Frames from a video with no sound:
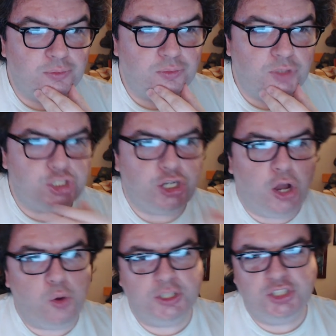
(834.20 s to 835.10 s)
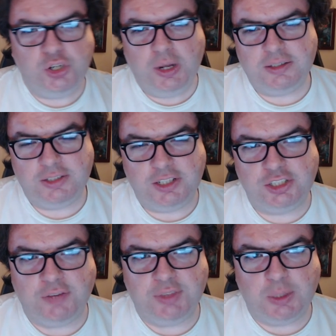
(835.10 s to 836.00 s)
the show was doing did
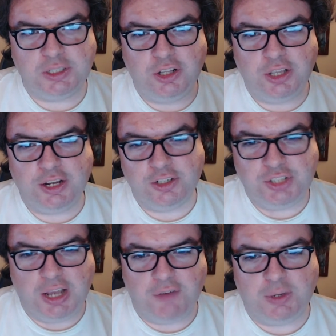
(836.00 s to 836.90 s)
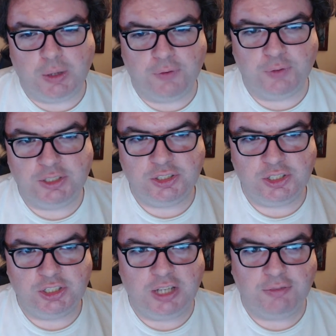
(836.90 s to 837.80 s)
stuff that was clear, definite references to
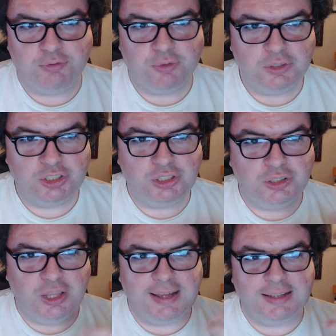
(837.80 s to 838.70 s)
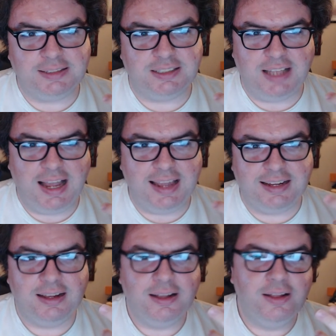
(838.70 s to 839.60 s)
stuff. Things
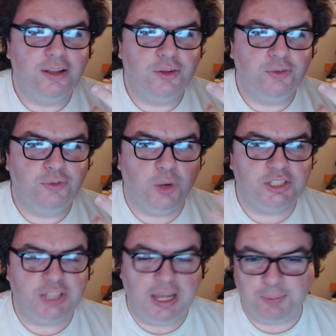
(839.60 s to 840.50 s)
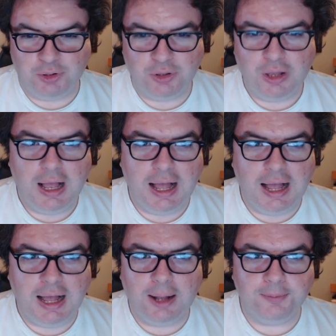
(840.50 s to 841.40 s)
like, for example,
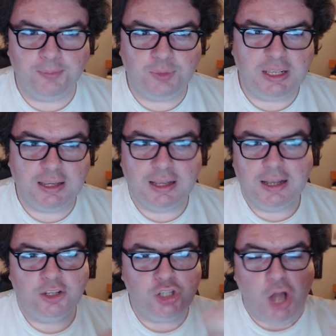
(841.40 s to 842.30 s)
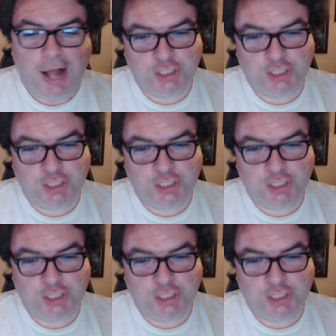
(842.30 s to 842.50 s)
um, the not